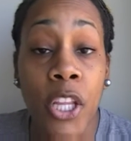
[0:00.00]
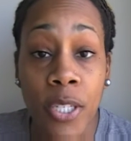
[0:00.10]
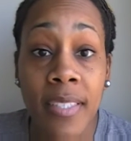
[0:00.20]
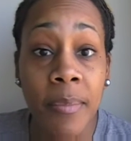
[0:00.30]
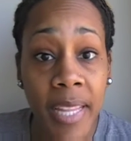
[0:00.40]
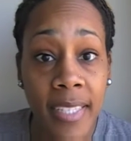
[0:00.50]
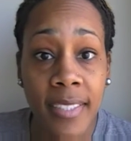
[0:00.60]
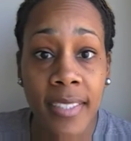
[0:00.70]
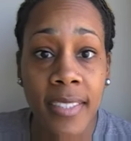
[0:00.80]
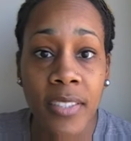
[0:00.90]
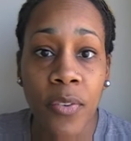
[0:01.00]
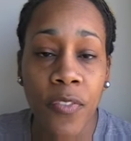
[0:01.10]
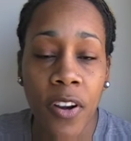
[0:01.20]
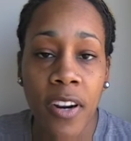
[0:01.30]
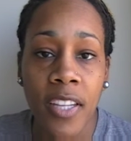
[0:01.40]
learned some lessons so
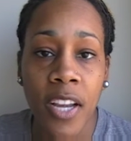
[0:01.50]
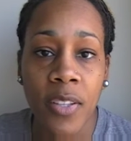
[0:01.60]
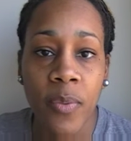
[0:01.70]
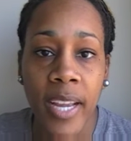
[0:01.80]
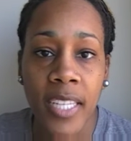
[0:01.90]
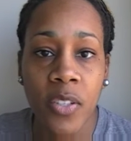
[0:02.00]
far along the way.